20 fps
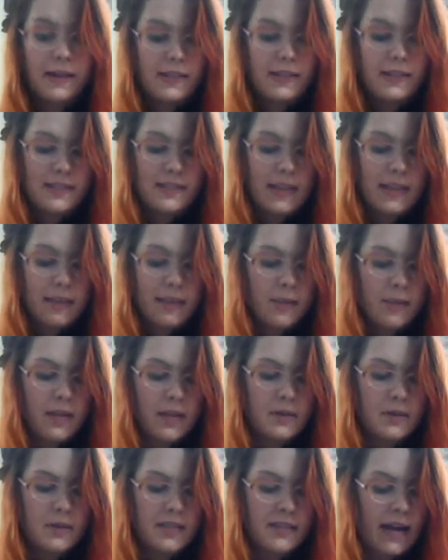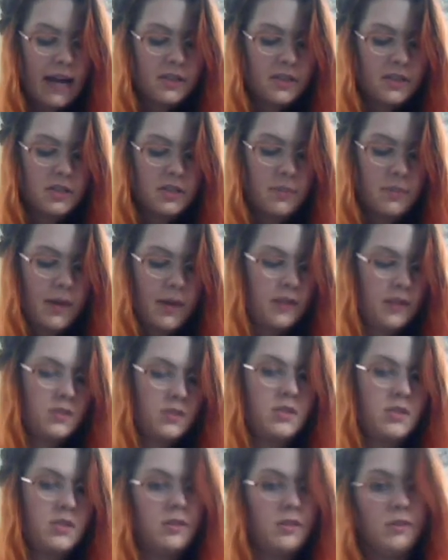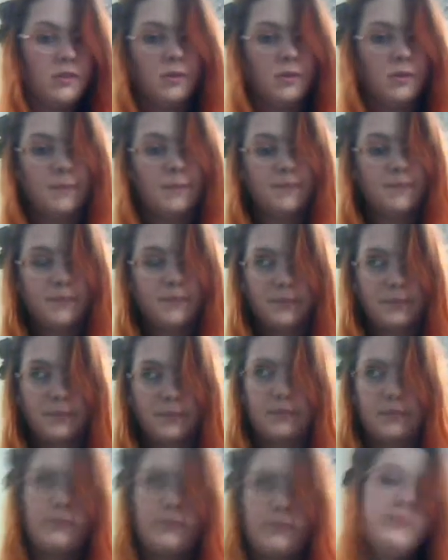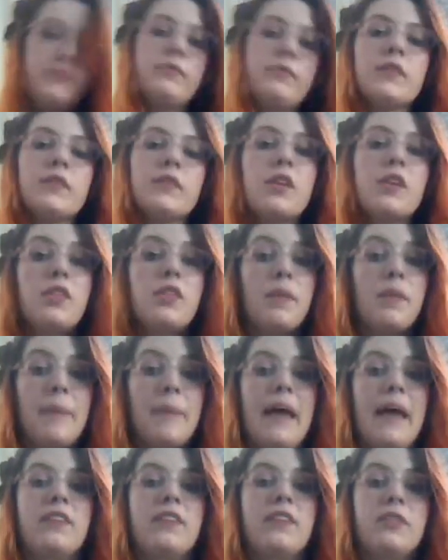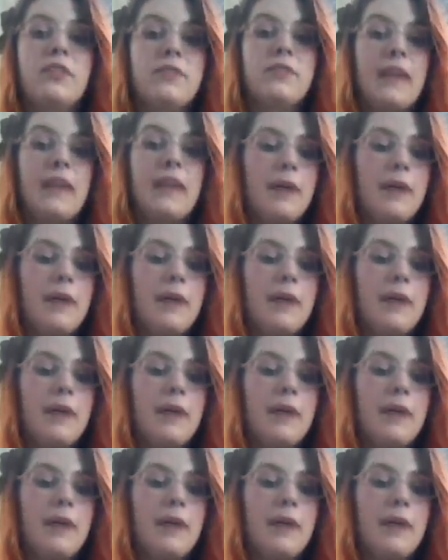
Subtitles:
And then I want to attach the pin the same way you attach the pin to